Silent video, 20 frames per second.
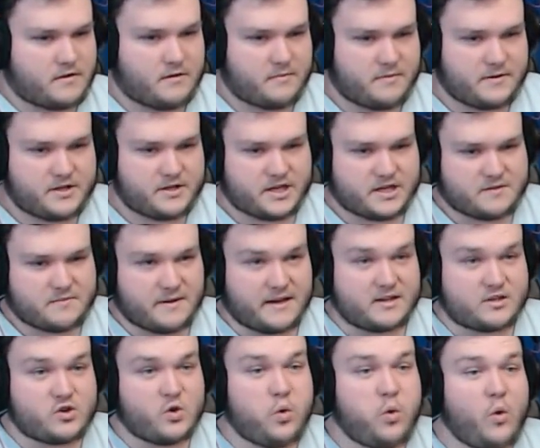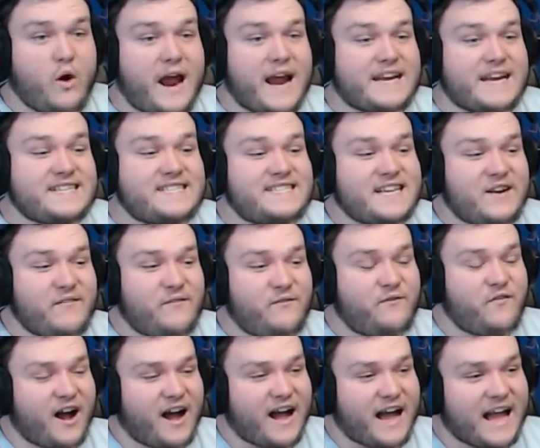Copper chest plate.
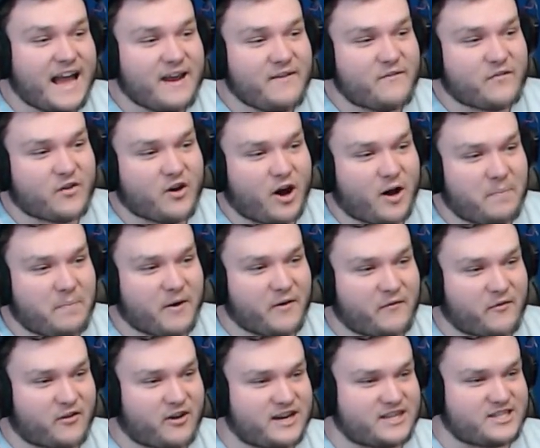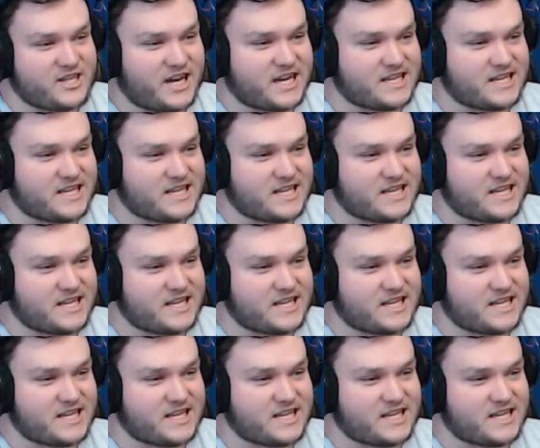25 copper for a